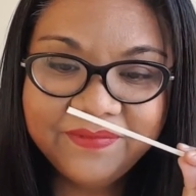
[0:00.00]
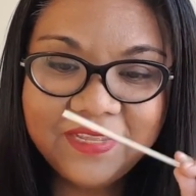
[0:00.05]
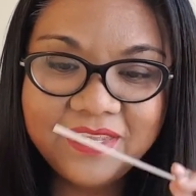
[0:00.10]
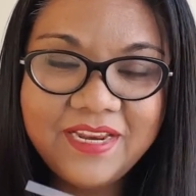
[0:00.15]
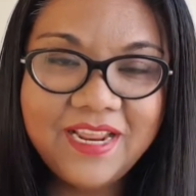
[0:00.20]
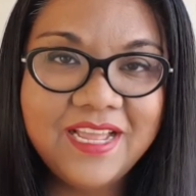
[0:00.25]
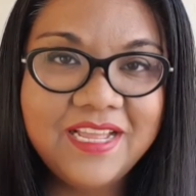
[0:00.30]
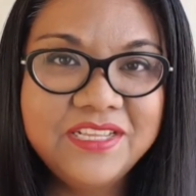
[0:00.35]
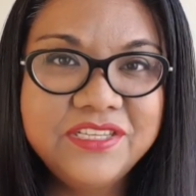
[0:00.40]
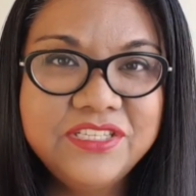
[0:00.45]

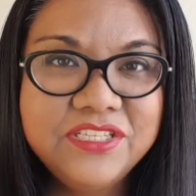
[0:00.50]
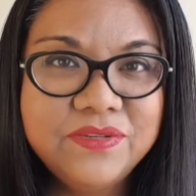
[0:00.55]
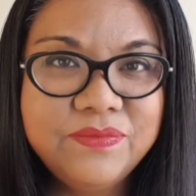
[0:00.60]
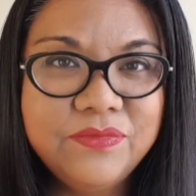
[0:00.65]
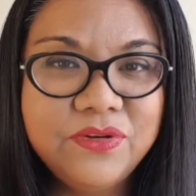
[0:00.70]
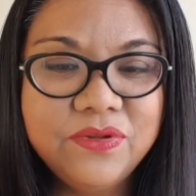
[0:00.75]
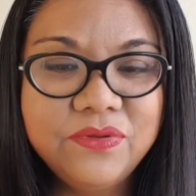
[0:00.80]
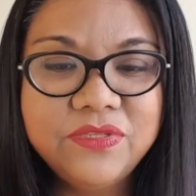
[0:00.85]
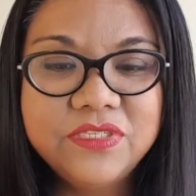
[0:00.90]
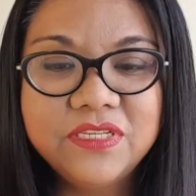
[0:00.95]
It has
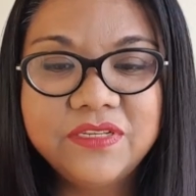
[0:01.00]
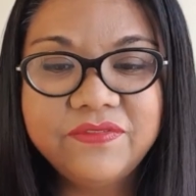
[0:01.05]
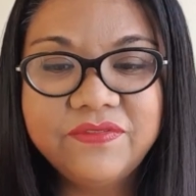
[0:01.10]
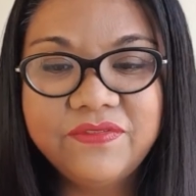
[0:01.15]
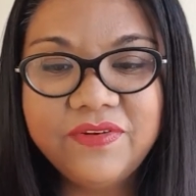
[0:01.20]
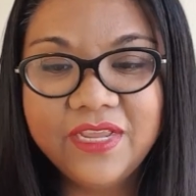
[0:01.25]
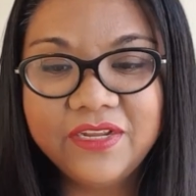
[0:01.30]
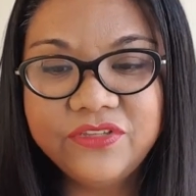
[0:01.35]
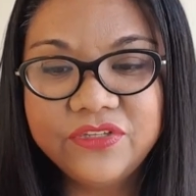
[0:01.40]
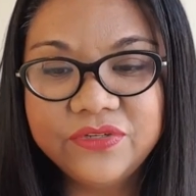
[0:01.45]
some notes of
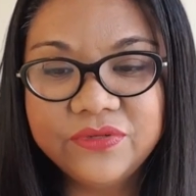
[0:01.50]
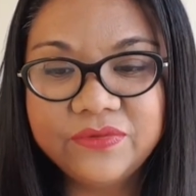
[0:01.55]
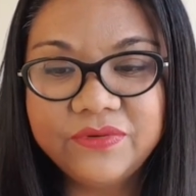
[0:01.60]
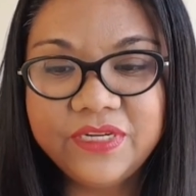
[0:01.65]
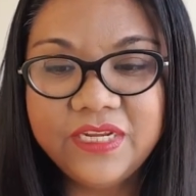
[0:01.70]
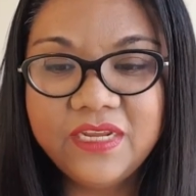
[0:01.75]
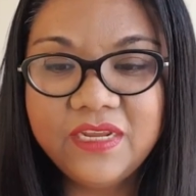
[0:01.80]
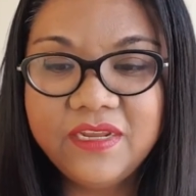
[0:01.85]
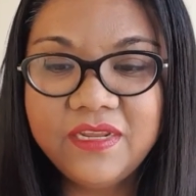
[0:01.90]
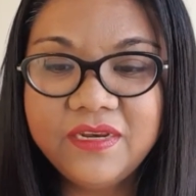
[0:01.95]

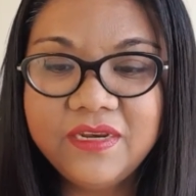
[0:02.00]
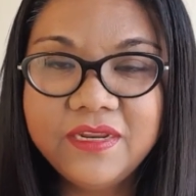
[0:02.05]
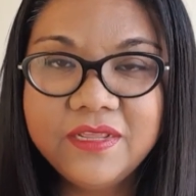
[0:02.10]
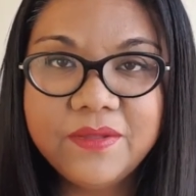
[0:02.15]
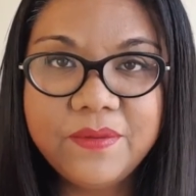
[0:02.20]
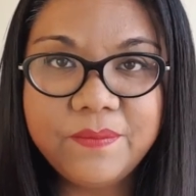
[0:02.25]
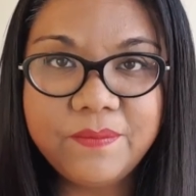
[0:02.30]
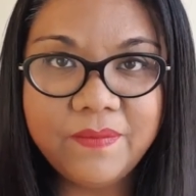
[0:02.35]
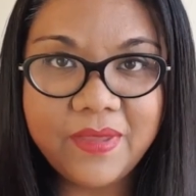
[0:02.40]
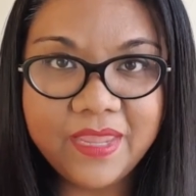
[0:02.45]

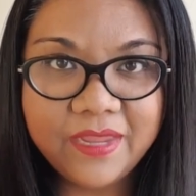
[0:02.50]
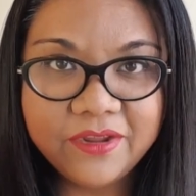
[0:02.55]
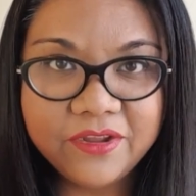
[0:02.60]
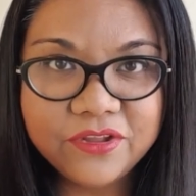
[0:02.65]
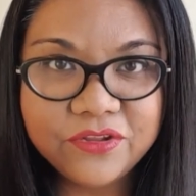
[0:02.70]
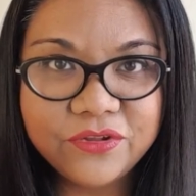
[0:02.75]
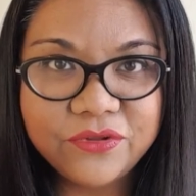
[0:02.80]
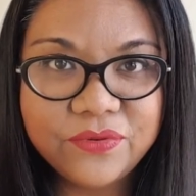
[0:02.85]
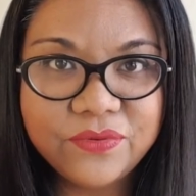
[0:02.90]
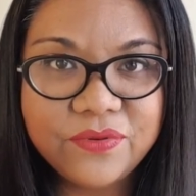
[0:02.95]
nectarine,
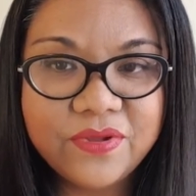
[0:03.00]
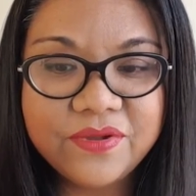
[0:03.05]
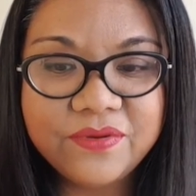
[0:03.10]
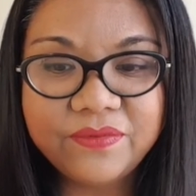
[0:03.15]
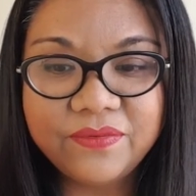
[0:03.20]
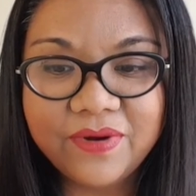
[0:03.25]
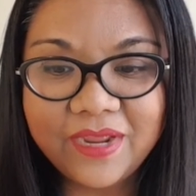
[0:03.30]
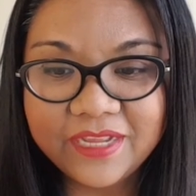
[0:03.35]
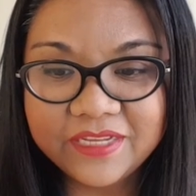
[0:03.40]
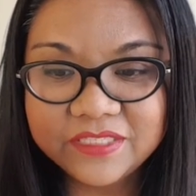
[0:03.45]
mango,
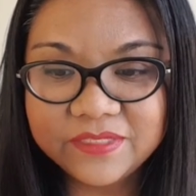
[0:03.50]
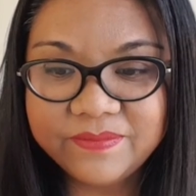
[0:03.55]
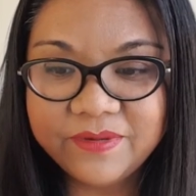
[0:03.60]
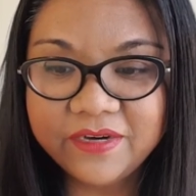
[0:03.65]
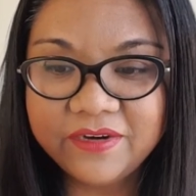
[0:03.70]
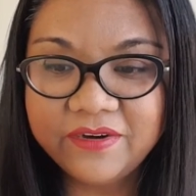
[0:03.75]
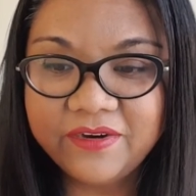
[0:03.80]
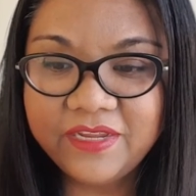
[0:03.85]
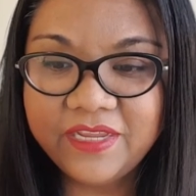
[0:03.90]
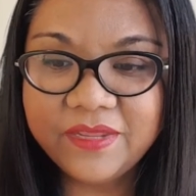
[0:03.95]

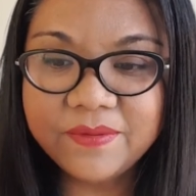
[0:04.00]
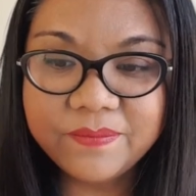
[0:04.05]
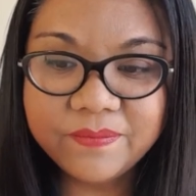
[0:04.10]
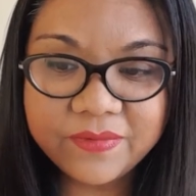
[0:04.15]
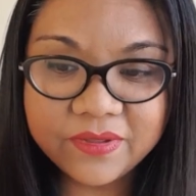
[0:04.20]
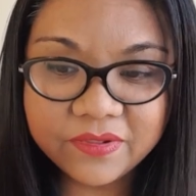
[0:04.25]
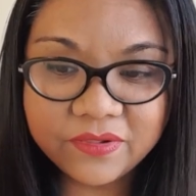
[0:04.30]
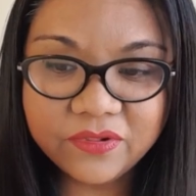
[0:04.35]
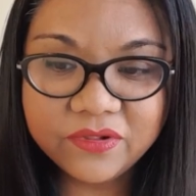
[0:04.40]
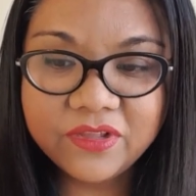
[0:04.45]
raspberry,
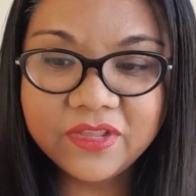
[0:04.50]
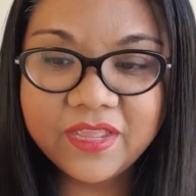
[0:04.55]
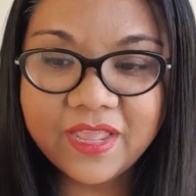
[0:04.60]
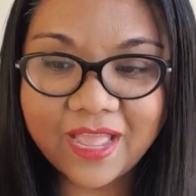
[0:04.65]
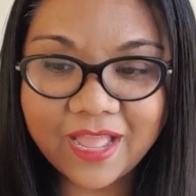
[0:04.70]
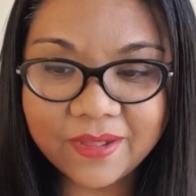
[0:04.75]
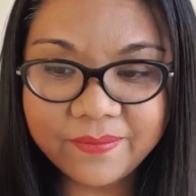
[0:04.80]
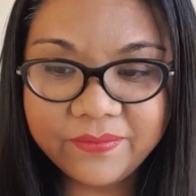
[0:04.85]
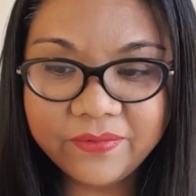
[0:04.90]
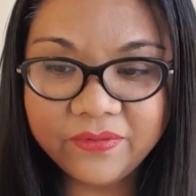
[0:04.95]
milk,
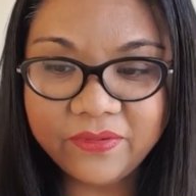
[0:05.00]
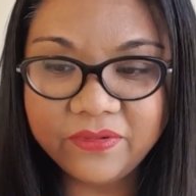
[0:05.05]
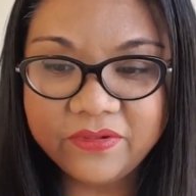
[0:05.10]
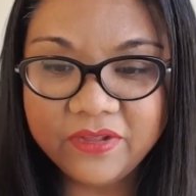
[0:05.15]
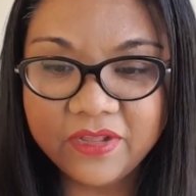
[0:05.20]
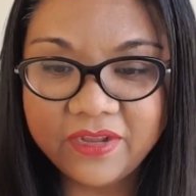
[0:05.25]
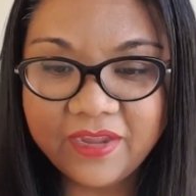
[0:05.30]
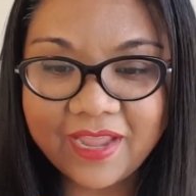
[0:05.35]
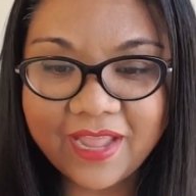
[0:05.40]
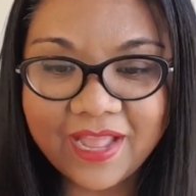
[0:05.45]
apple,
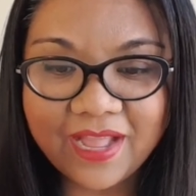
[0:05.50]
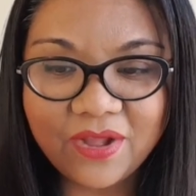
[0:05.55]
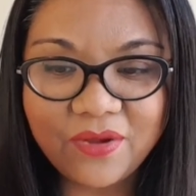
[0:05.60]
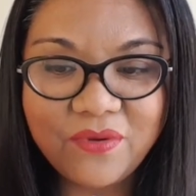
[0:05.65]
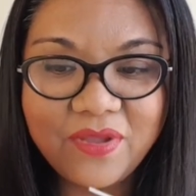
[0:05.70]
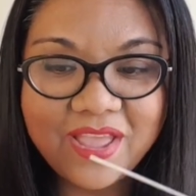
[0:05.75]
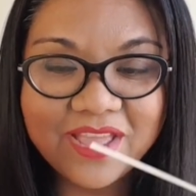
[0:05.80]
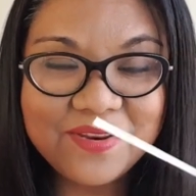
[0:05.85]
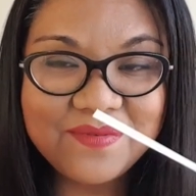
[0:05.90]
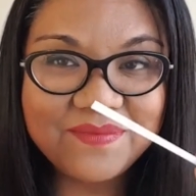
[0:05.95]

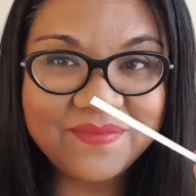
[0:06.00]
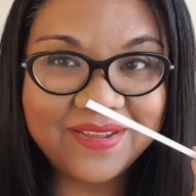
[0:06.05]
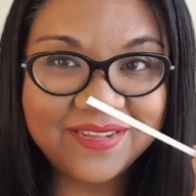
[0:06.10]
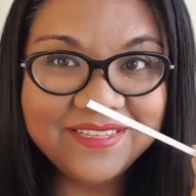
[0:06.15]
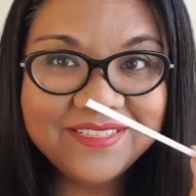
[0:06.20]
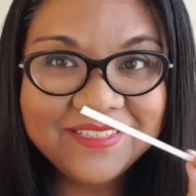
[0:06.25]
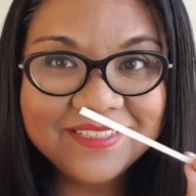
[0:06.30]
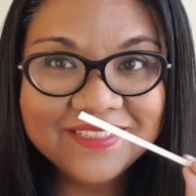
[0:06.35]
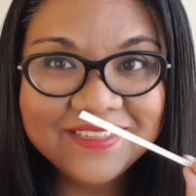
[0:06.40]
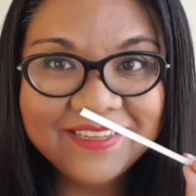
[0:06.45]
cacao, and
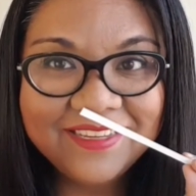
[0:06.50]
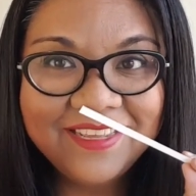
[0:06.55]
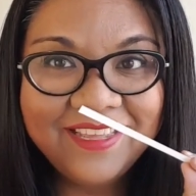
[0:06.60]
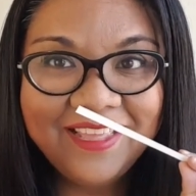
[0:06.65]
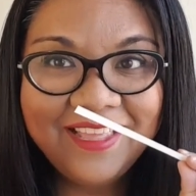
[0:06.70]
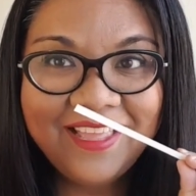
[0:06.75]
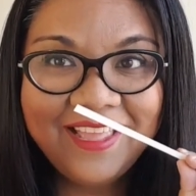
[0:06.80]
musk.